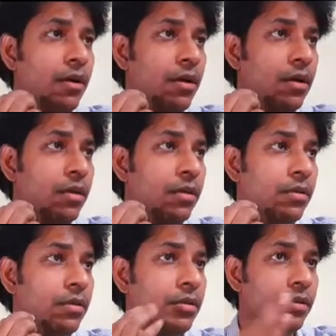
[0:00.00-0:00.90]
So
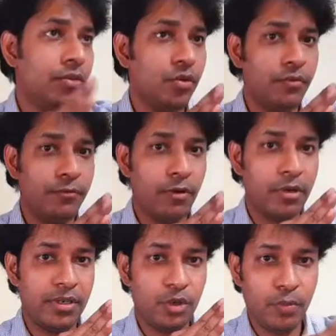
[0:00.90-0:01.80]
for domain
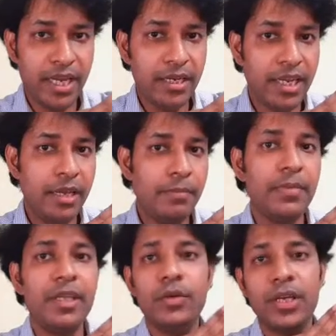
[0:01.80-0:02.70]
name, you can
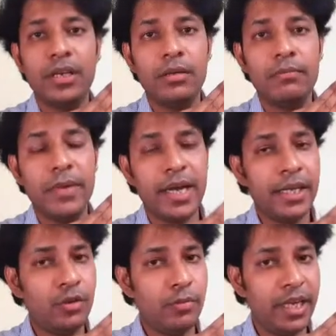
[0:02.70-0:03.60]
buy domains
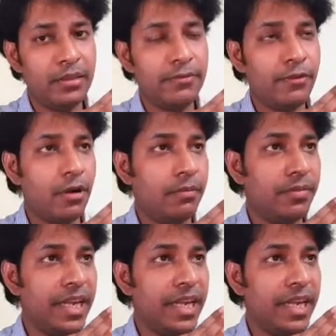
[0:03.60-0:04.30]
from Namecheap.